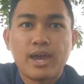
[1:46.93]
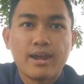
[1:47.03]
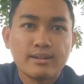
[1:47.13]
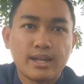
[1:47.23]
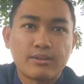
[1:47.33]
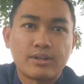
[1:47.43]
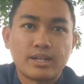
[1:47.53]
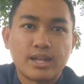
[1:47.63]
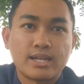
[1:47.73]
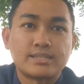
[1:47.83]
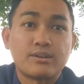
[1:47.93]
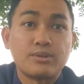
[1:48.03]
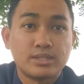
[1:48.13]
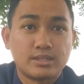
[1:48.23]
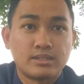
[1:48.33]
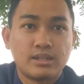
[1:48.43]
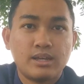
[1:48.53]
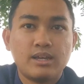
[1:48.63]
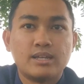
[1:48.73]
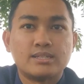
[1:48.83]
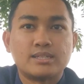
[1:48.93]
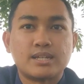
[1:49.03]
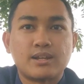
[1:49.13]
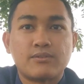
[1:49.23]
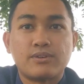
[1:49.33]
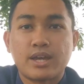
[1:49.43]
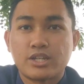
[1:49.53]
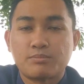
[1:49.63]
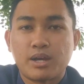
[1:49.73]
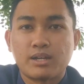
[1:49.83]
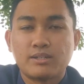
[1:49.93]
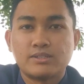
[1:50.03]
airline credit as a return instead of cashback.